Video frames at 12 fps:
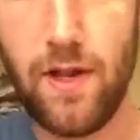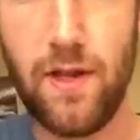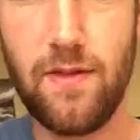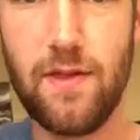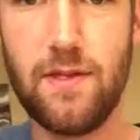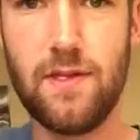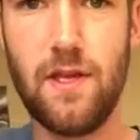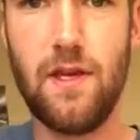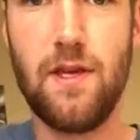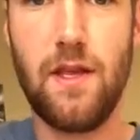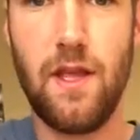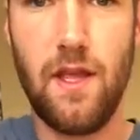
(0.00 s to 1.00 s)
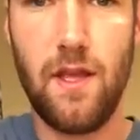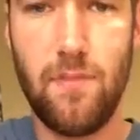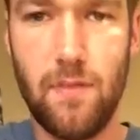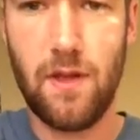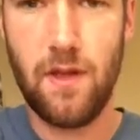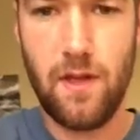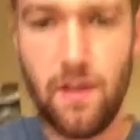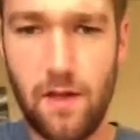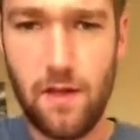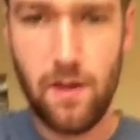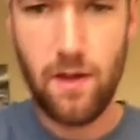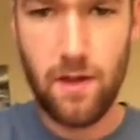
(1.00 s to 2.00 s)
and the sun came,
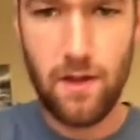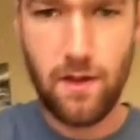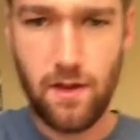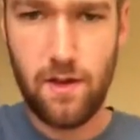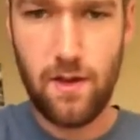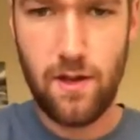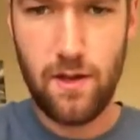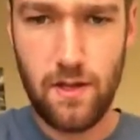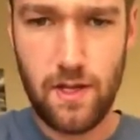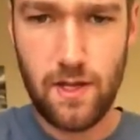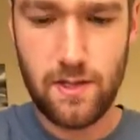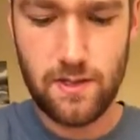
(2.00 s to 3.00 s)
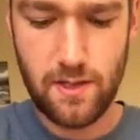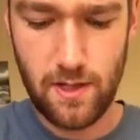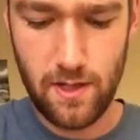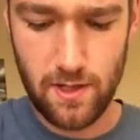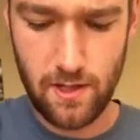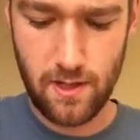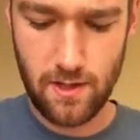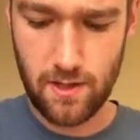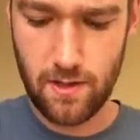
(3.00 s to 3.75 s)
and now you can't see anything.